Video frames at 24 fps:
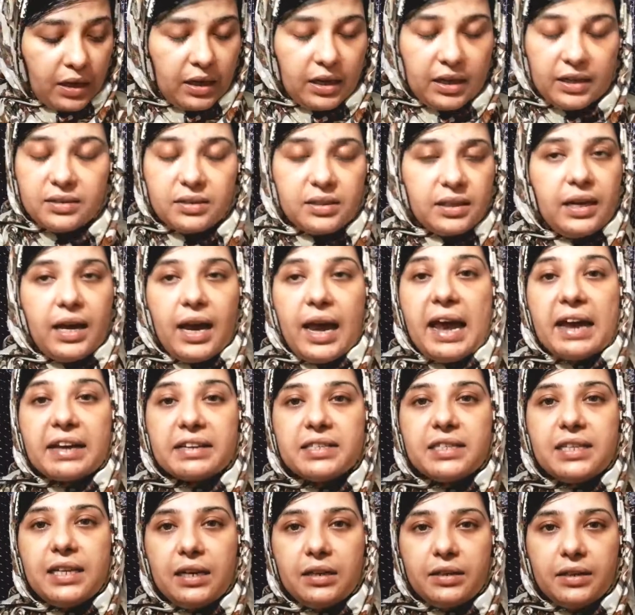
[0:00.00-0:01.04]
it's an
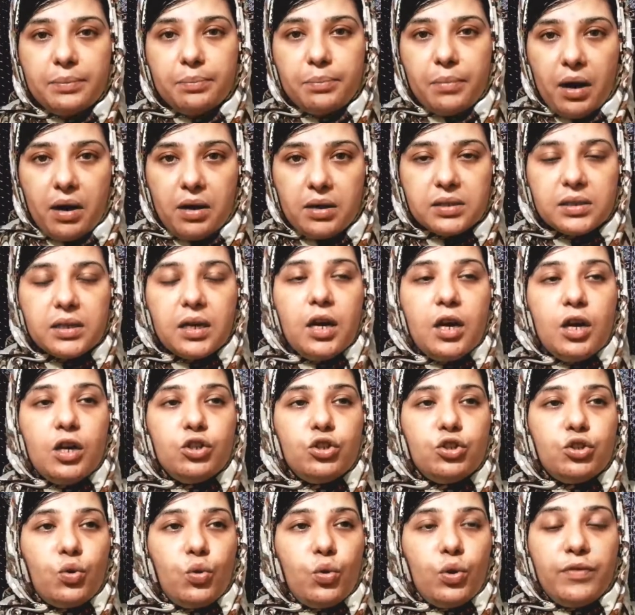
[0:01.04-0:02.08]
excellent mask.
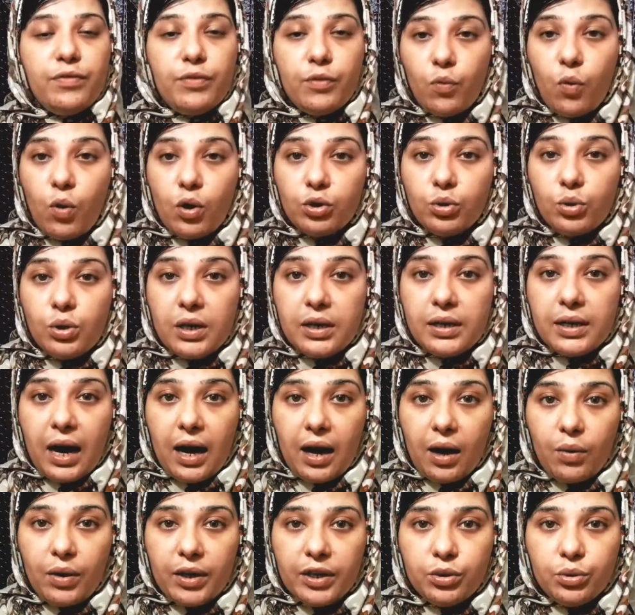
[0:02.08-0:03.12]
So if you want to learn
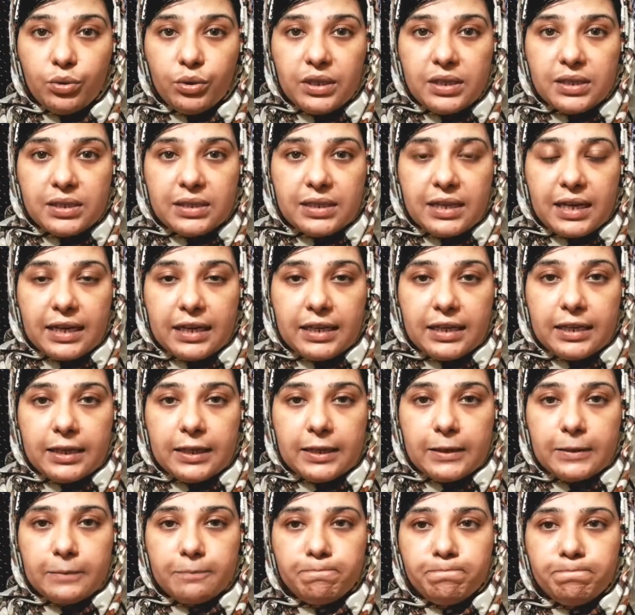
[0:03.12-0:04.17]
how I do this,
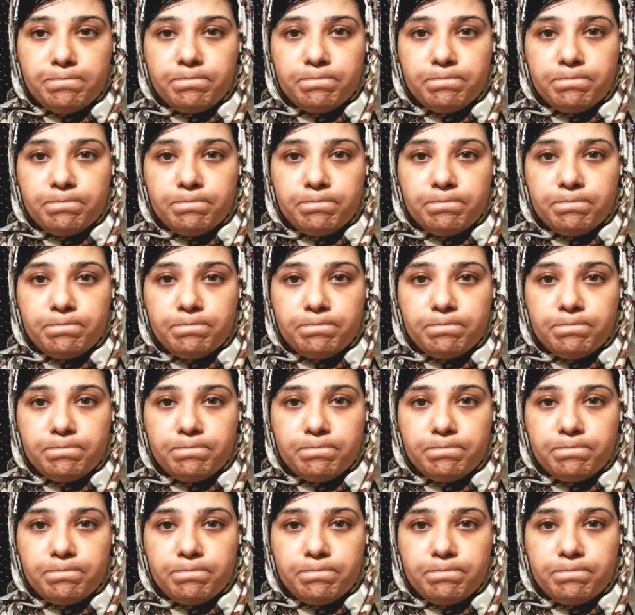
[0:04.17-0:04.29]
then